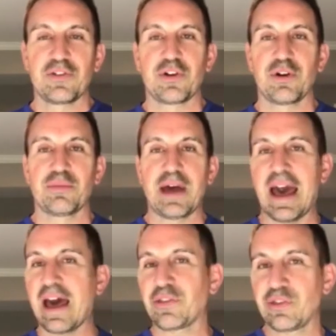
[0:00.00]
from
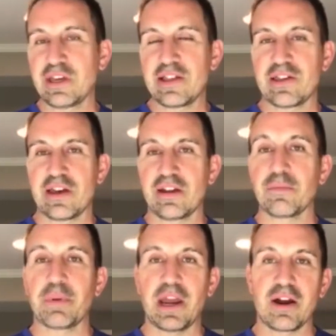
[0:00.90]
athletes
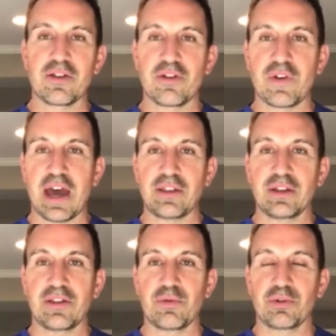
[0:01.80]
and parents of athletes.